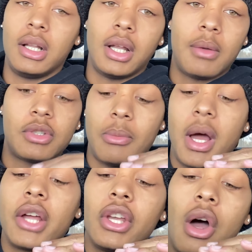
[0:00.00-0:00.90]
I'm talking
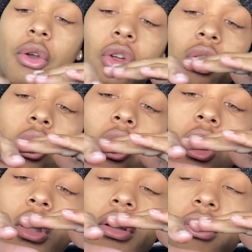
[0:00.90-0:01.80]
about y'all, the
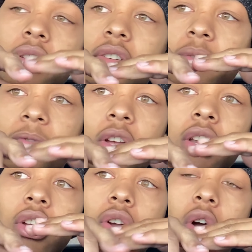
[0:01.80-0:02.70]
car, the front
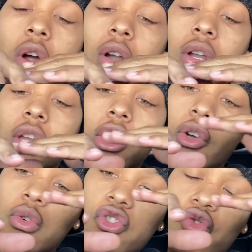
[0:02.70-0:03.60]
of the car
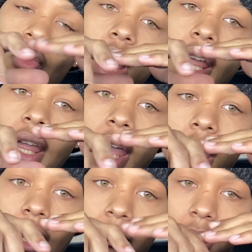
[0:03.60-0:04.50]
was right
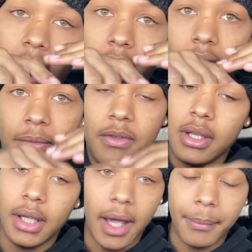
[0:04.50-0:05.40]
at my
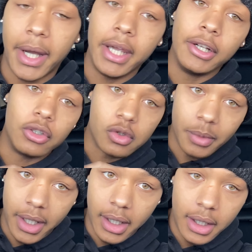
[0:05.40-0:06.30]
feet, at my ankles,
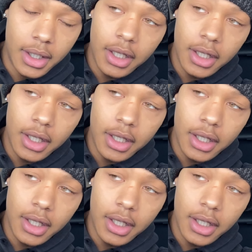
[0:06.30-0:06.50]
man.